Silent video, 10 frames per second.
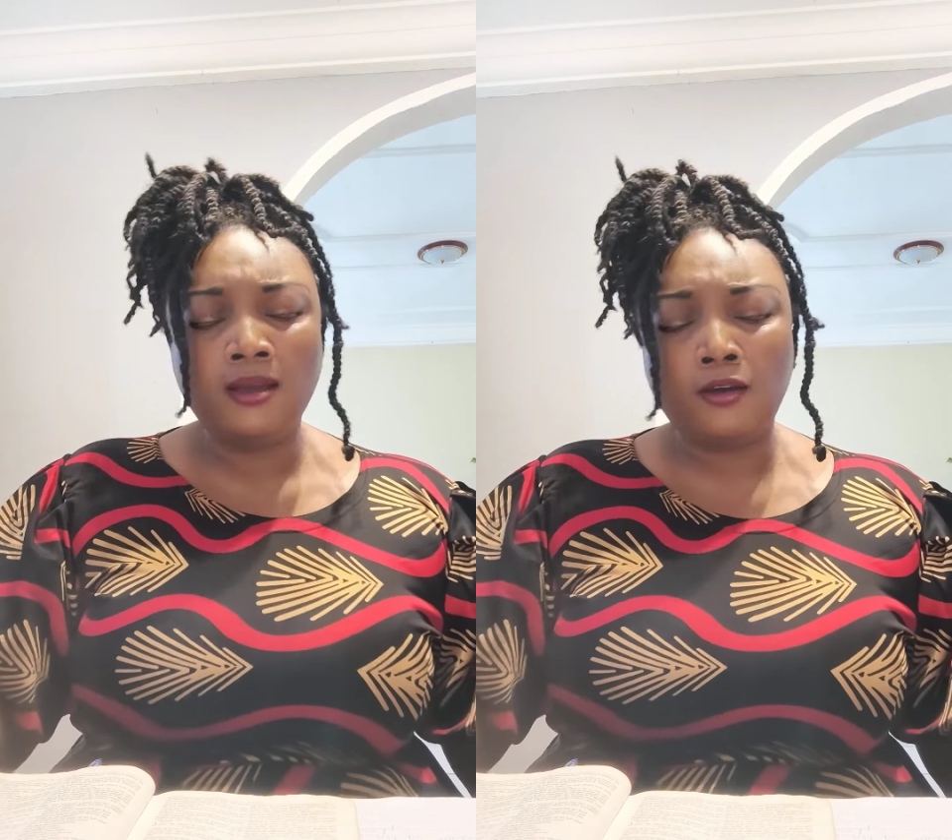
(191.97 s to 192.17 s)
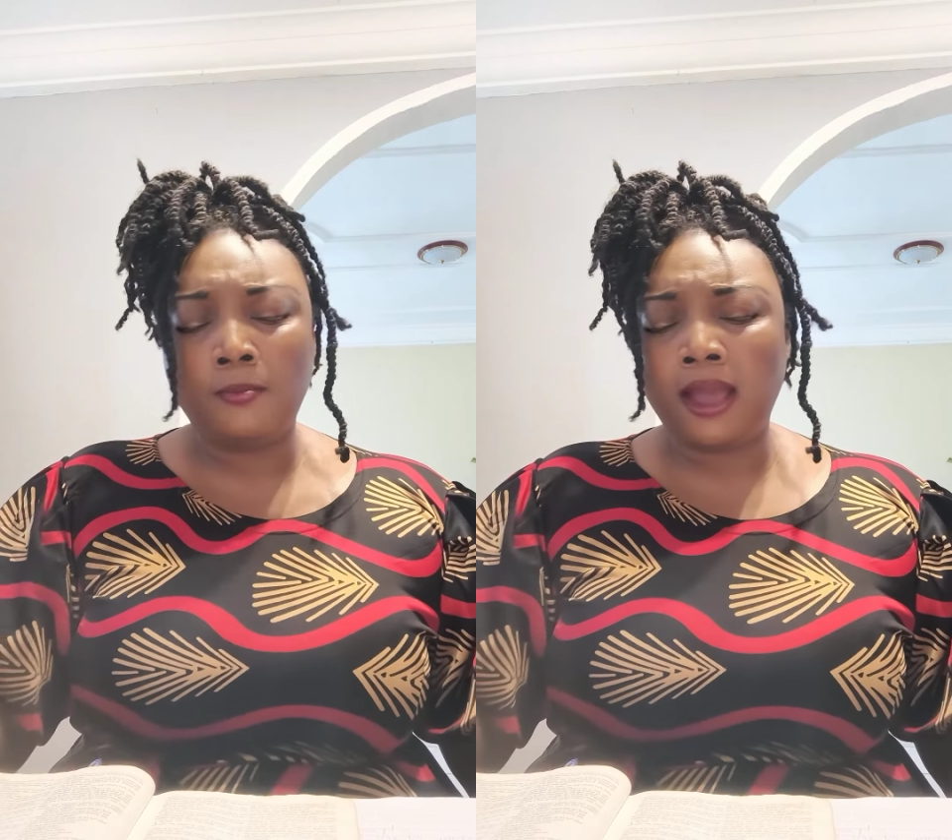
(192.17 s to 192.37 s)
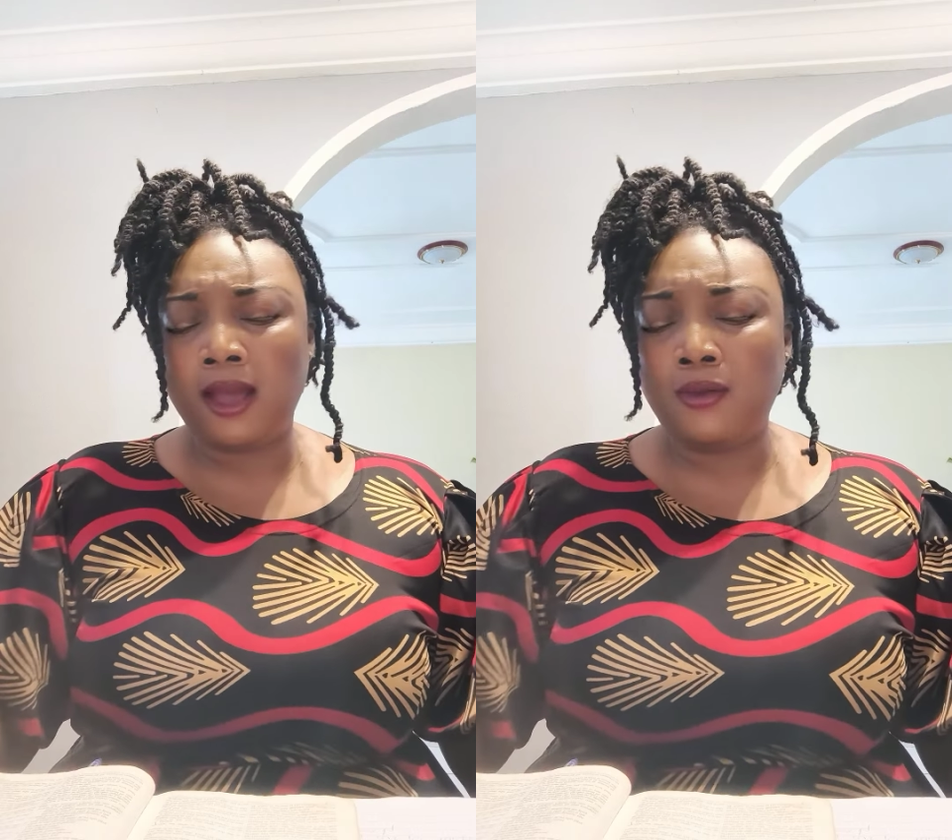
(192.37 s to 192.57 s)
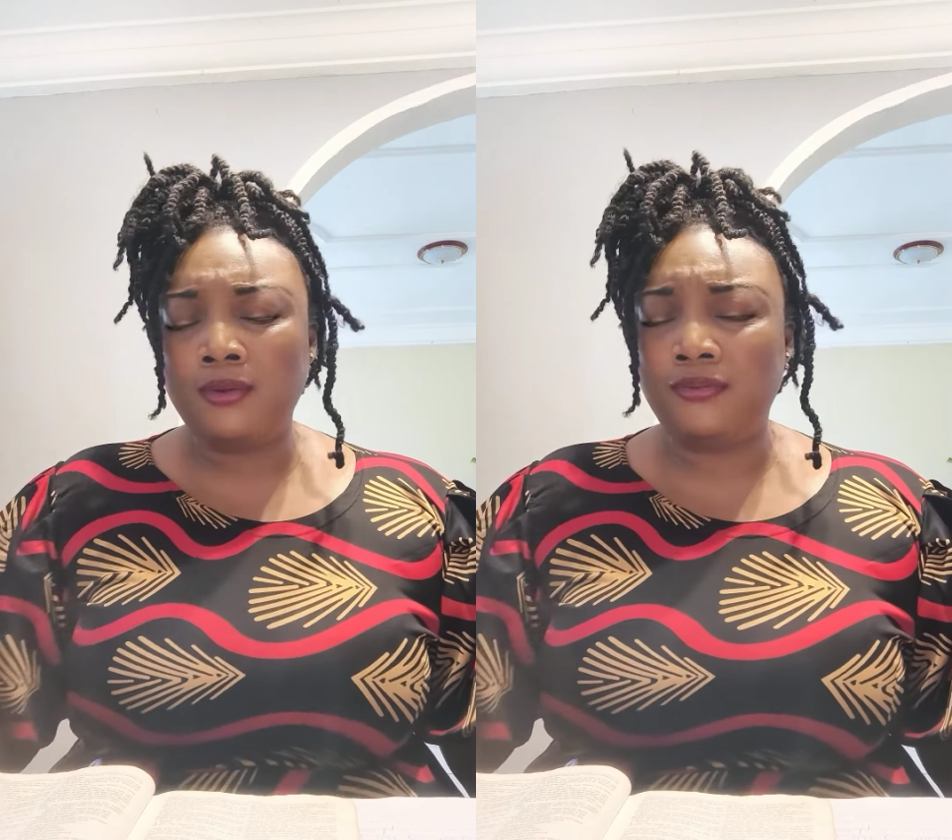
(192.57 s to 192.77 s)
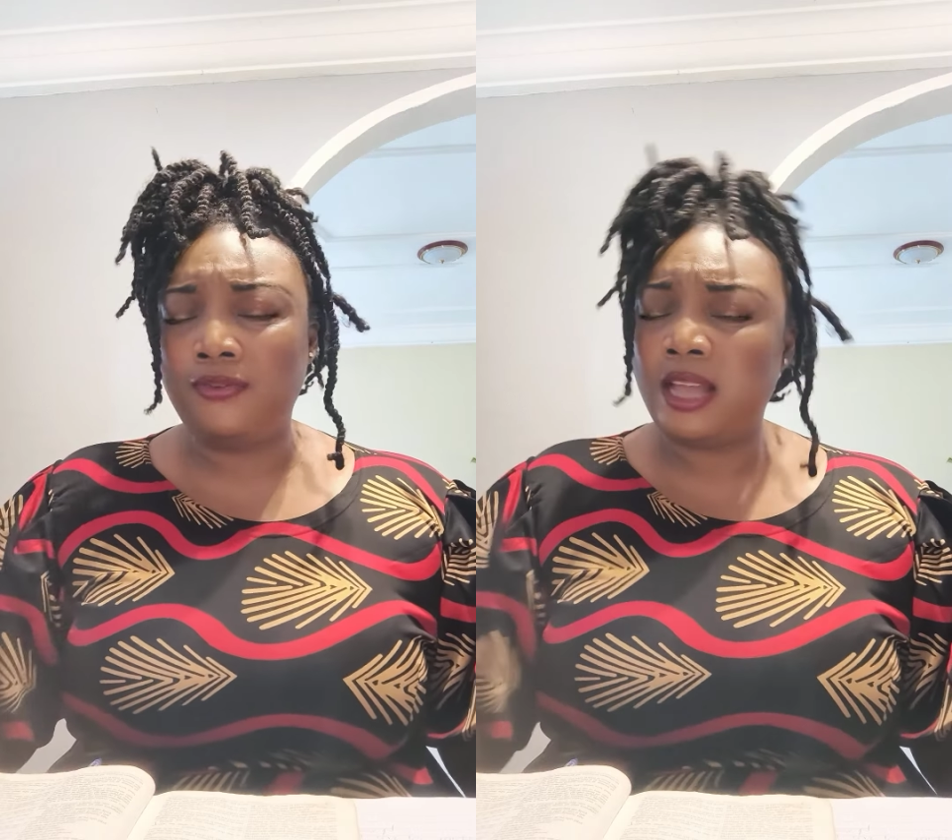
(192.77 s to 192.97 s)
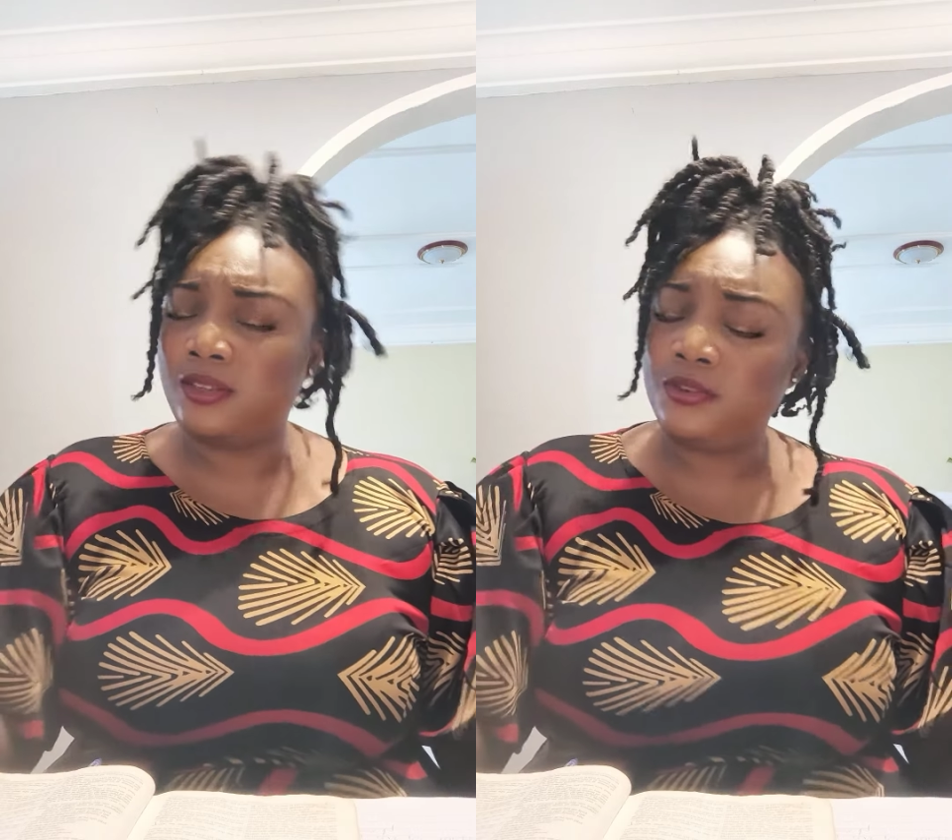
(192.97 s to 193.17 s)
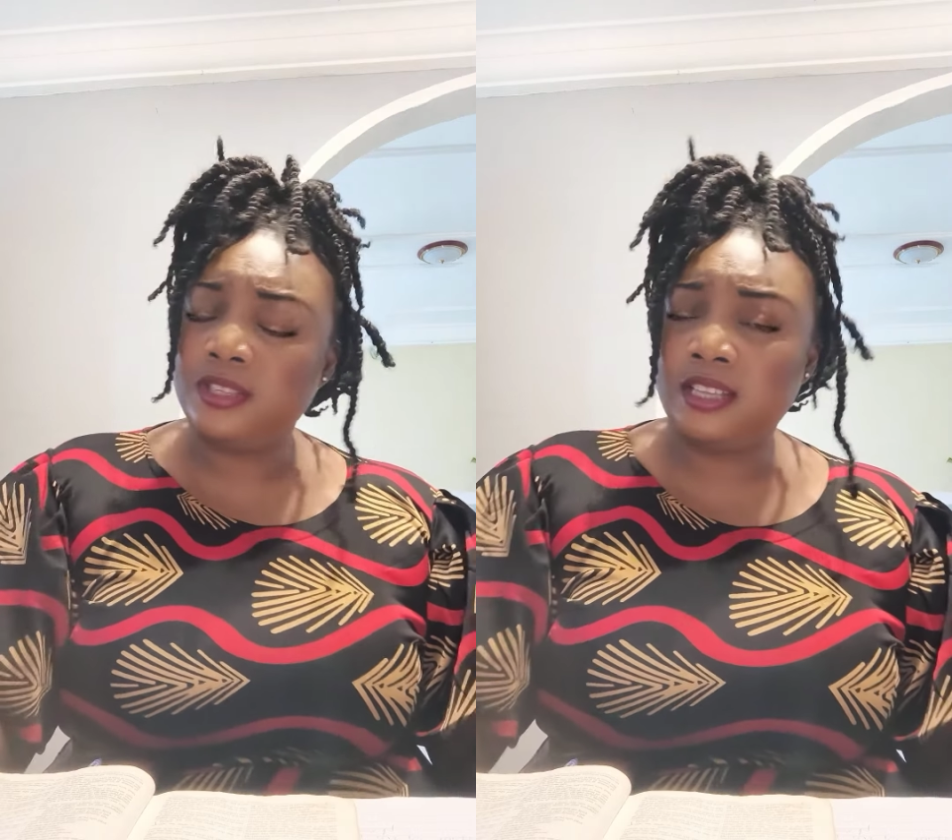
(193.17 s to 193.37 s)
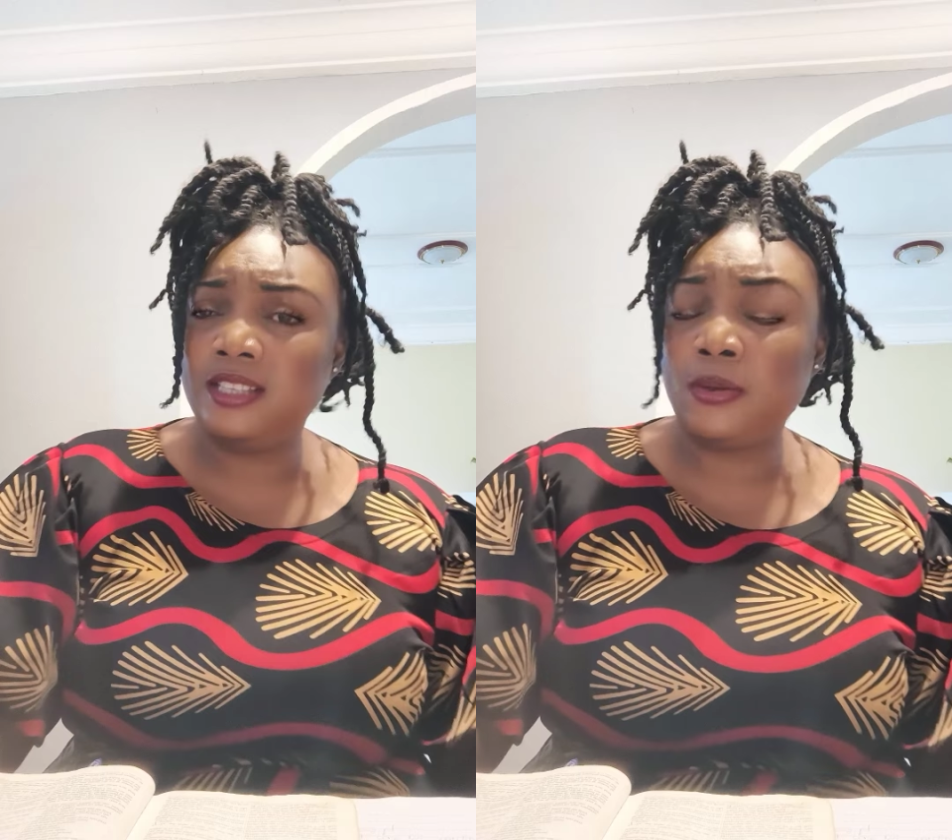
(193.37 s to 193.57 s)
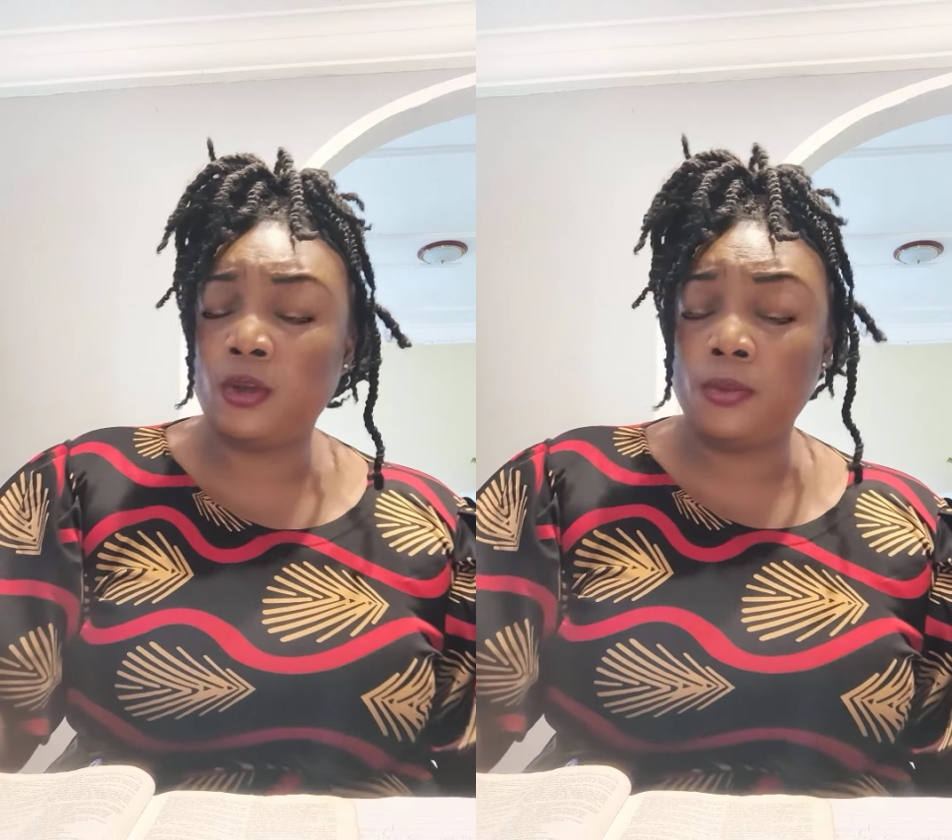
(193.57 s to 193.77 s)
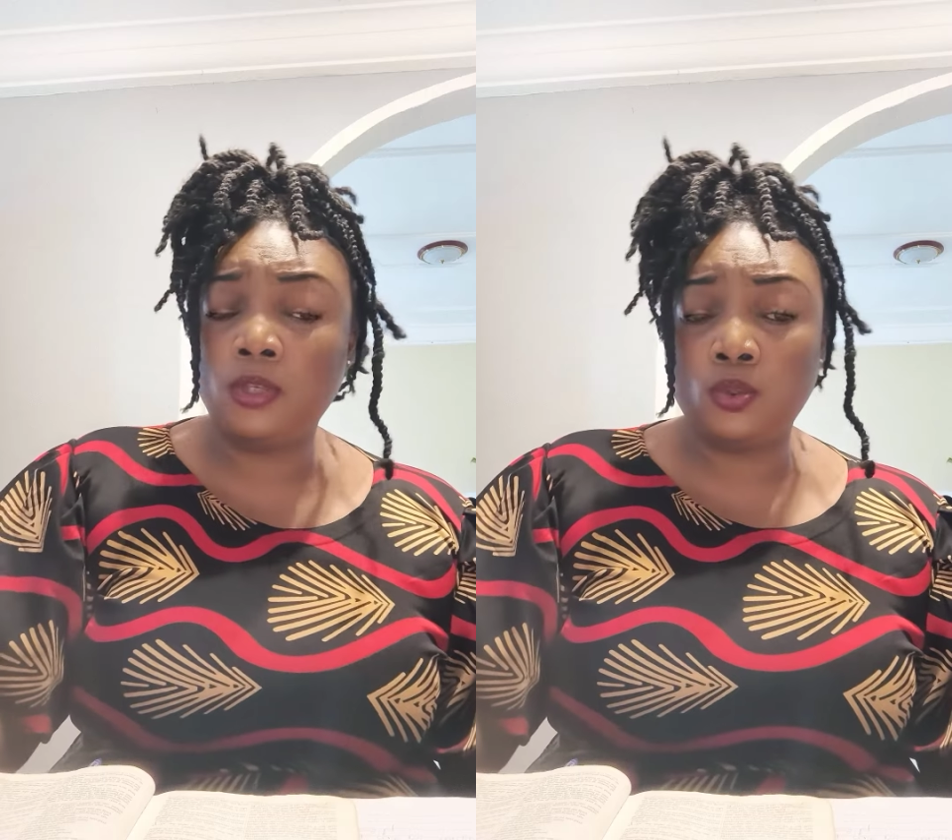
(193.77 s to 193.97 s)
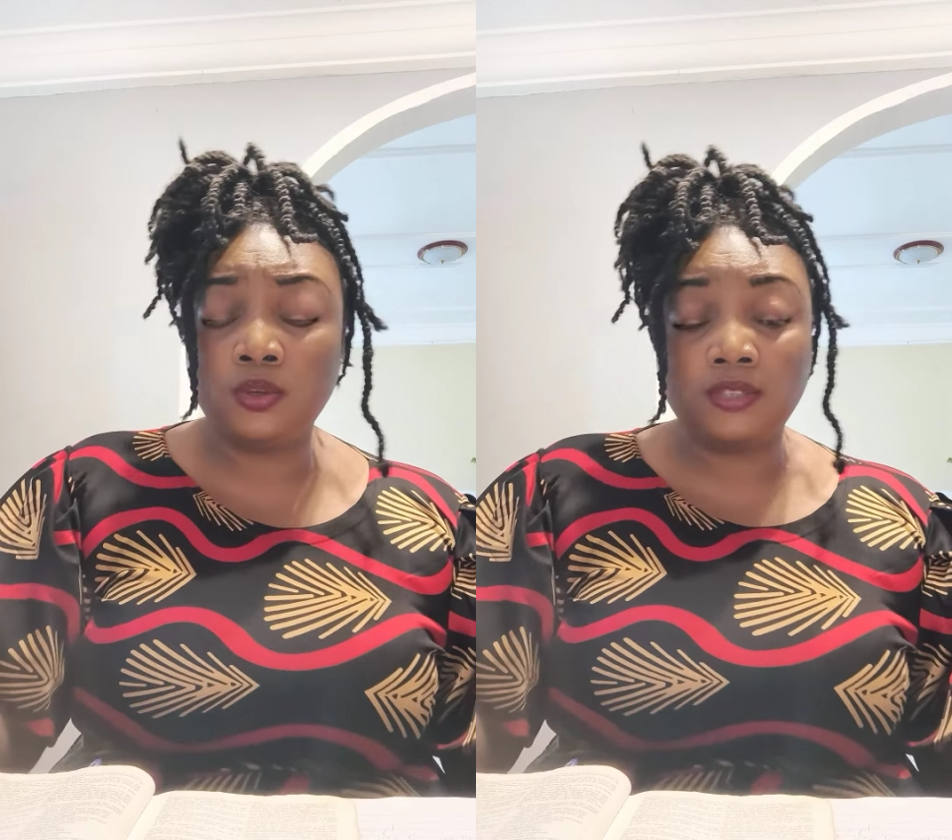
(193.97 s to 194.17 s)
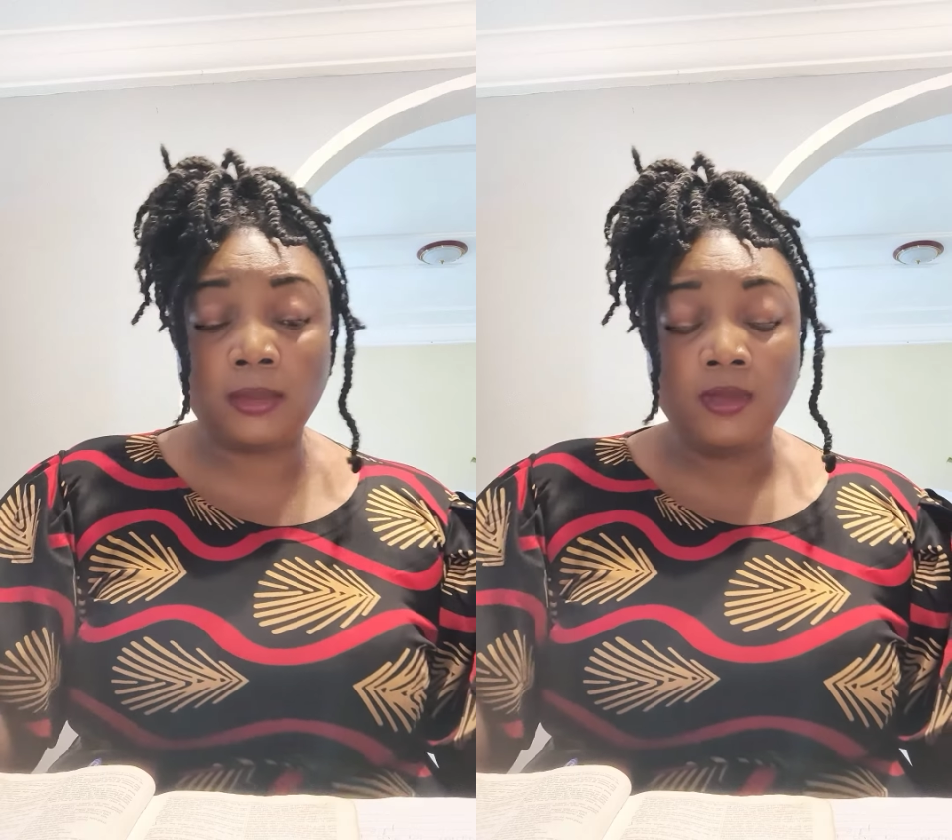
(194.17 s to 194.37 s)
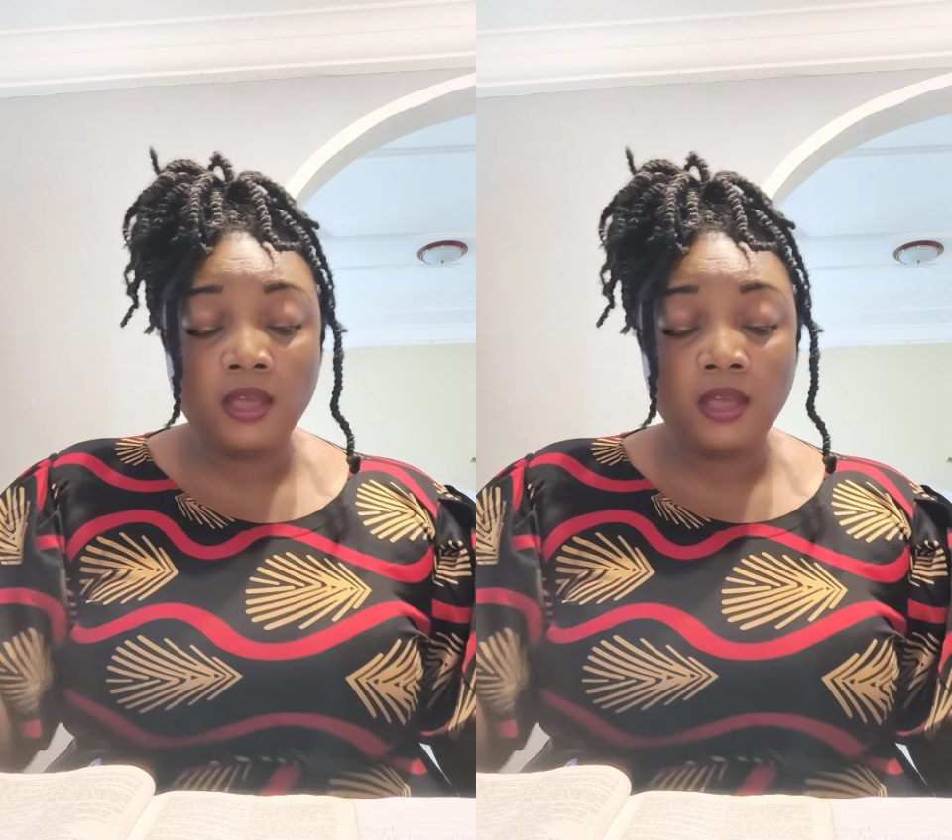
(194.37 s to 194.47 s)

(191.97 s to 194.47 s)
or by all the flattery things that were coming towards them.